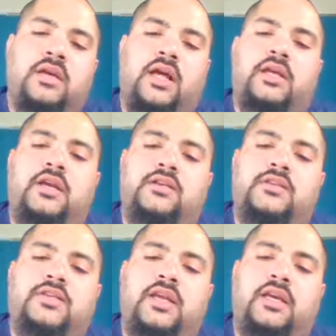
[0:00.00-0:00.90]
And I hear
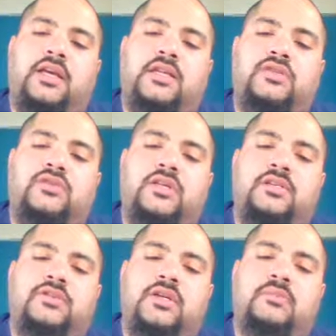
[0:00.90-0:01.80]
she's taking an interest
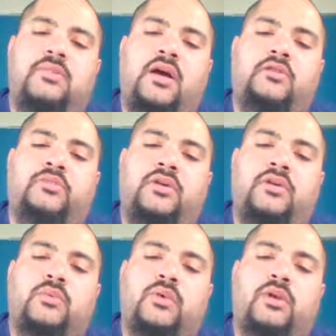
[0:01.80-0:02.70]
in a certain mouth
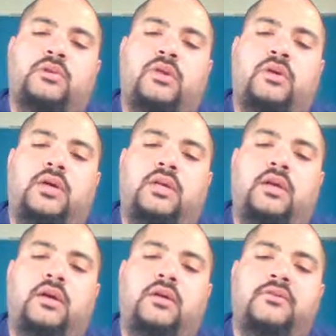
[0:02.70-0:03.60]
breather we all know and
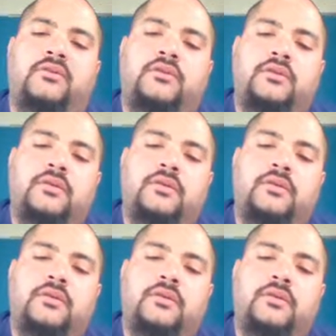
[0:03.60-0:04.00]
love."